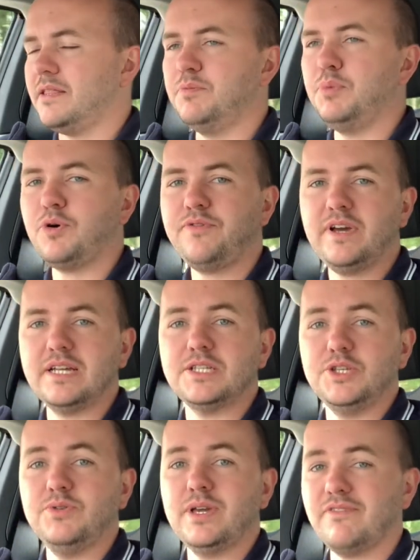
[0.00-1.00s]
book figures that
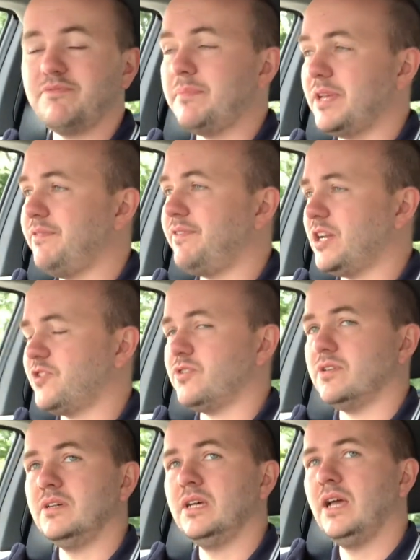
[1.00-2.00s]
you get from a
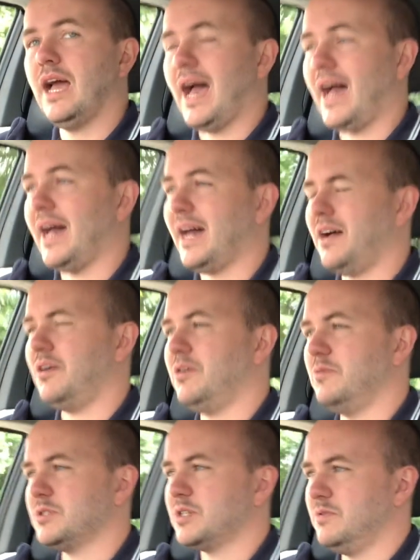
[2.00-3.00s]
manufacturer are
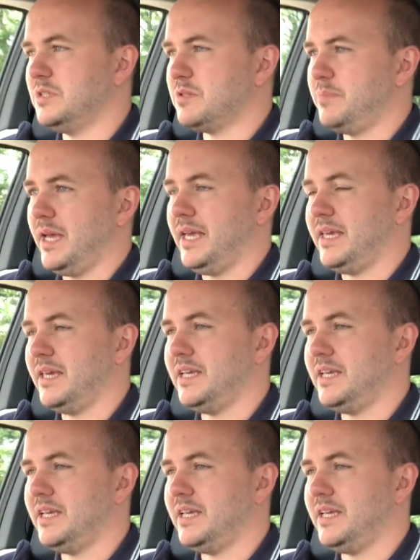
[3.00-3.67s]
always going to be,